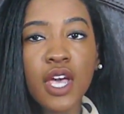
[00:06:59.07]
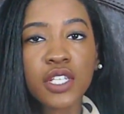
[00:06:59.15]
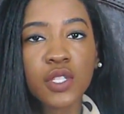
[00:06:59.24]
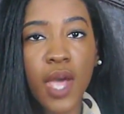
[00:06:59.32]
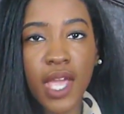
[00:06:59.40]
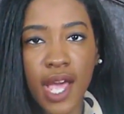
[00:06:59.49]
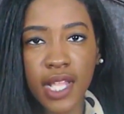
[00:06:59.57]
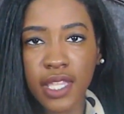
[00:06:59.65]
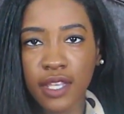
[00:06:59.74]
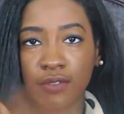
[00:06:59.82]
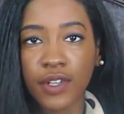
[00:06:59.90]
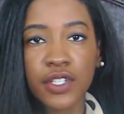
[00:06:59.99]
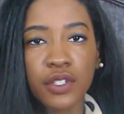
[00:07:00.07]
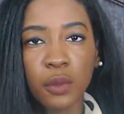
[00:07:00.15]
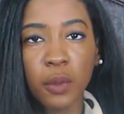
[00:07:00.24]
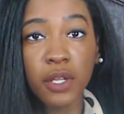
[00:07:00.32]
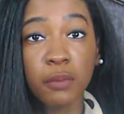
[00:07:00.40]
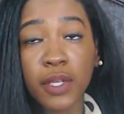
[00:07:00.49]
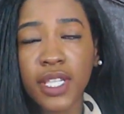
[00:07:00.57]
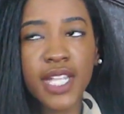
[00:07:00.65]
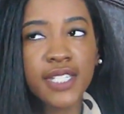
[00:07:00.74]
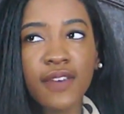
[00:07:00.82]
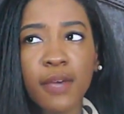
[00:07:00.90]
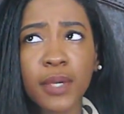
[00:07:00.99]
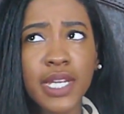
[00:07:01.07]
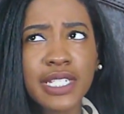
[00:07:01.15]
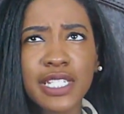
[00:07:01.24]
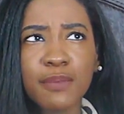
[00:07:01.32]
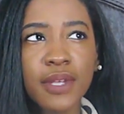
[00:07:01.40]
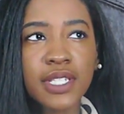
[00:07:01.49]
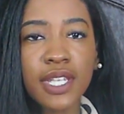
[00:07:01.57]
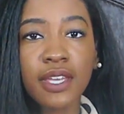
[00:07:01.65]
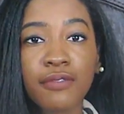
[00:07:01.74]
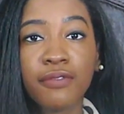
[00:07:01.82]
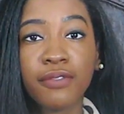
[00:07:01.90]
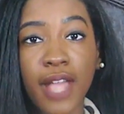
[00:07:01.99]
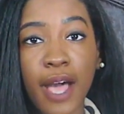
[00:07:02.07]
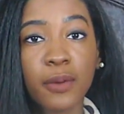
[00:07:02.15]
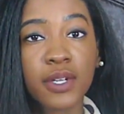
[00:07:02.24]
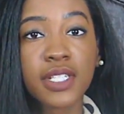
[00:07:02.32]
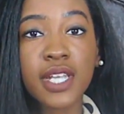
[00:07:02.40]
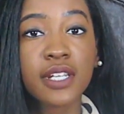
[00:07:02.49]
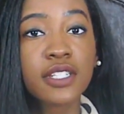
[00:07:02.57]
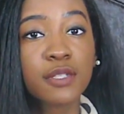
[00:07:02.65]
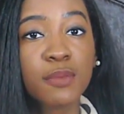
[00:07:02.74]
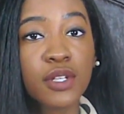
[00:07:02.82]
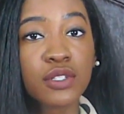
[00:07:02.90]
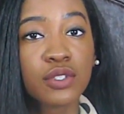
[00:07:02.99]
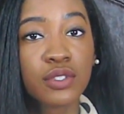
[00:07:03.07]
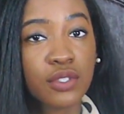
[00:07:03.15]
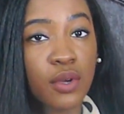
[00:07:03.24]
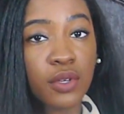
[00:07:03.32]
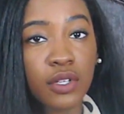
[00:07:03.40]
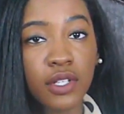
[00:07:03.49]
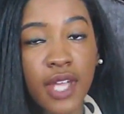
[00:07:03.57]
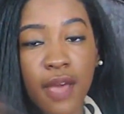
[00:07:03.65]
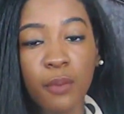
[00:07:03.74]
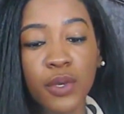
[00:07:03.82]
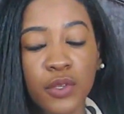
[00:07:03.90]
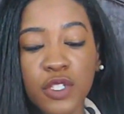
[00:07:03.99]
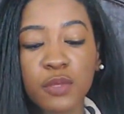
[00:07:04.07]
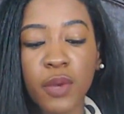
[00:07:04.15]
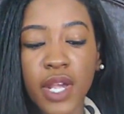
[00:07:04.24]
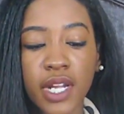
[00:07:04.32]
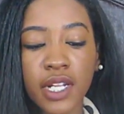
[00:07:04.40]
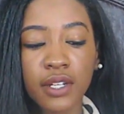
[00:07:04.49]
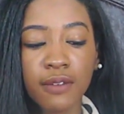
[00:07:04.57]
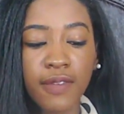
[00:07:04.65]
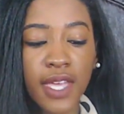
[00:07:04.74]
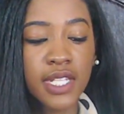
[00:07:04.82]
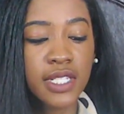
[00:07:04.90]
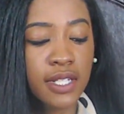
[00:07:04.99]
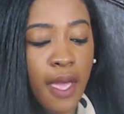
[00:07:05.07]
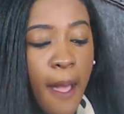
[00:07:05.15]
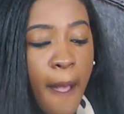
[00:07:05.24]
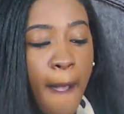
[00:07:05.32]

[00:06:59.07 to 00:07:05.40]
So I got the original one, but that's fine because it smells flowers and it smells so good when you spray it in your face.